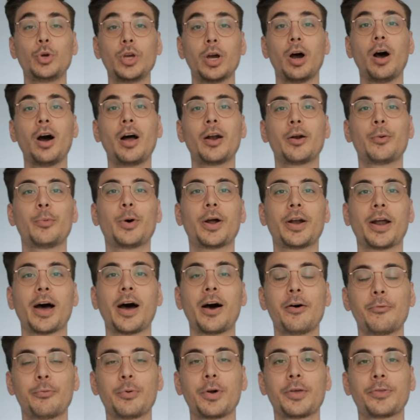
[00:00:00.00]
We are about
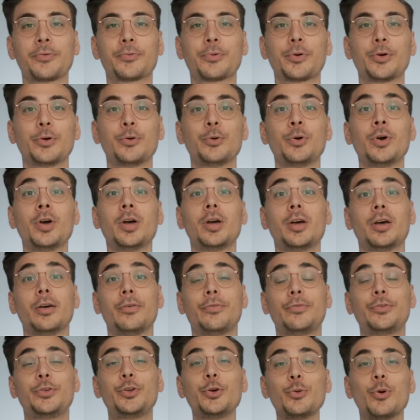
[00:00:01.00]
halfway through.
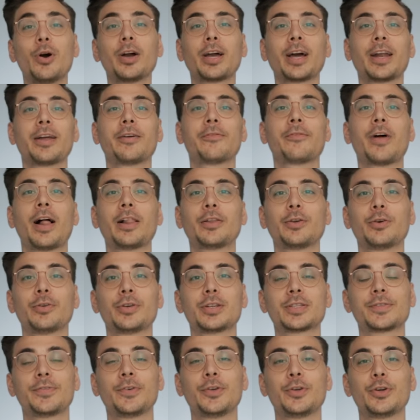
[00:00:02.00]
If you are getting value in
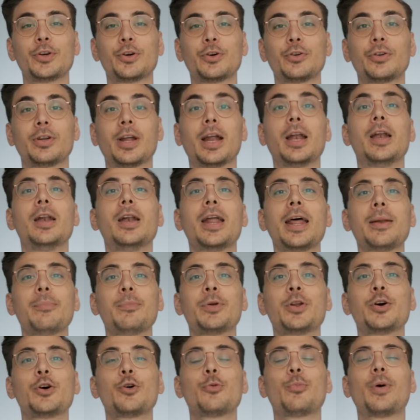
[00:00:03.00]
this video, then let
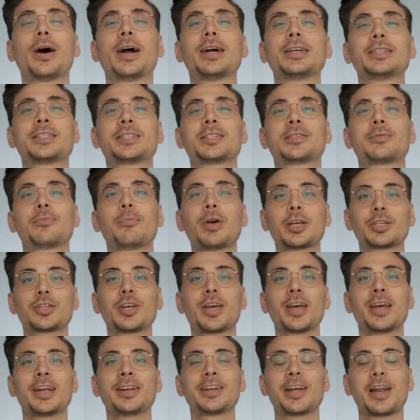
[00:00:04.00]
me know by
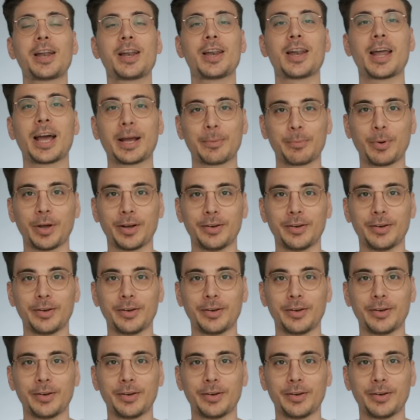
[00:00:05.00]
smashing that like